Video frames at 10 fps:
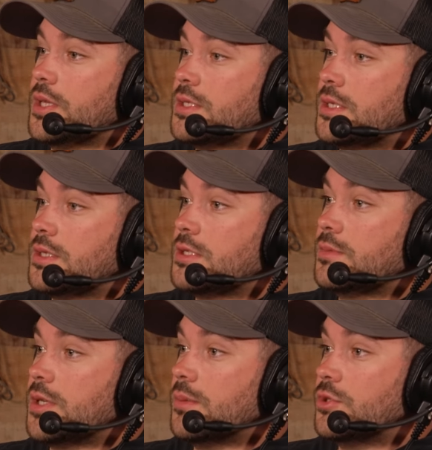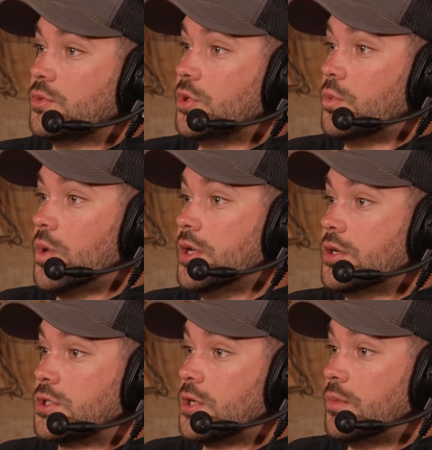They said that sometimes your really wet
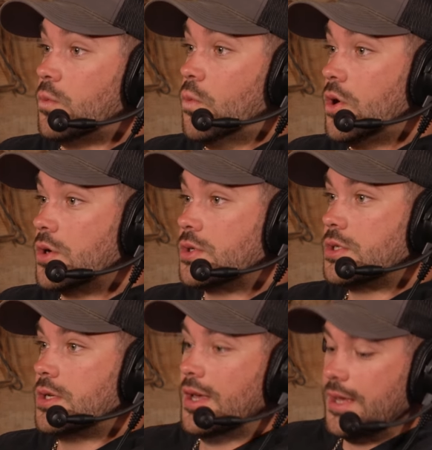years can be worse